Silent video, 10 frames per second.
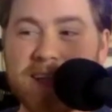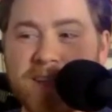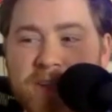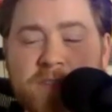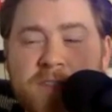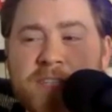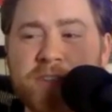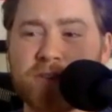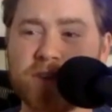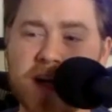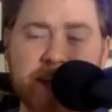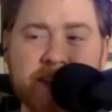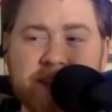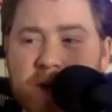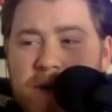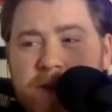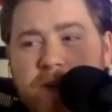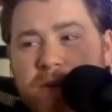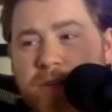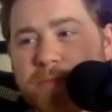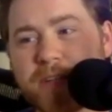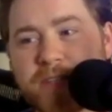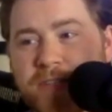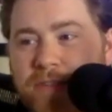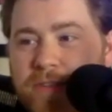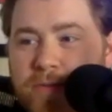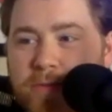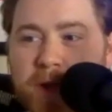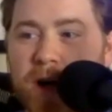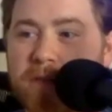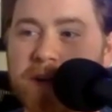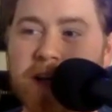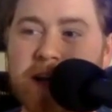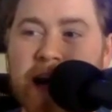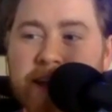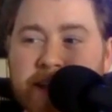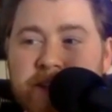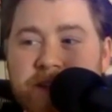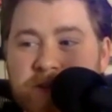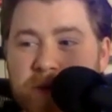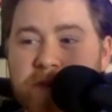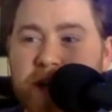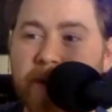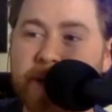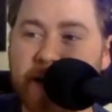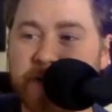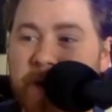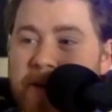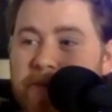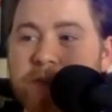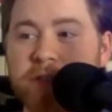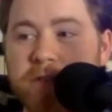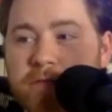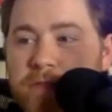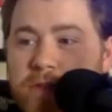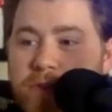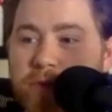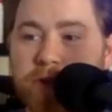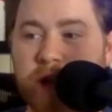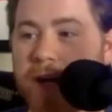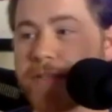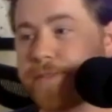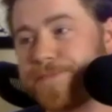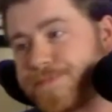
Your internal clock, yes, they go out there early, but it's still a little bit off. I think this is sort of a come down spot for the New York Giants.